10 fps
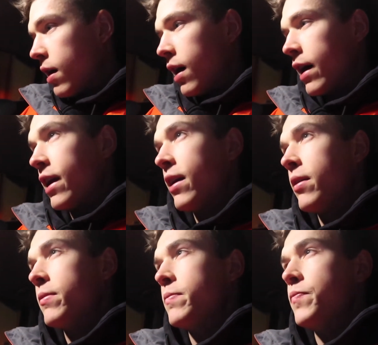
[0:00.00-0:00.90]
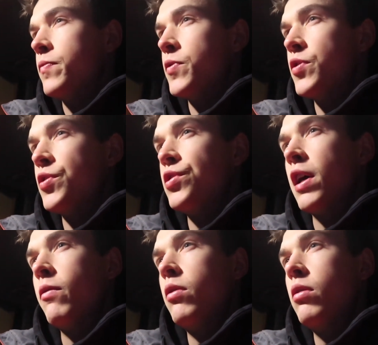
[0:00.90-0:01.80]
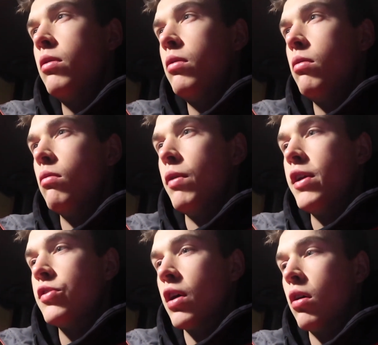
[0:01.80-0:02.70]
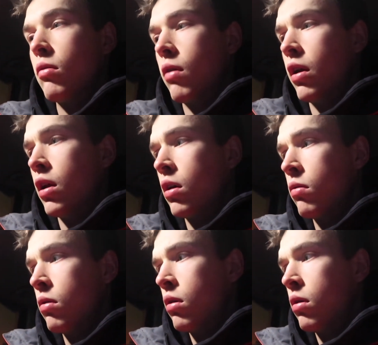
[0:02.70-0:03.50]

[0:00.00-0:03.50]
I am 7 weeks out right now.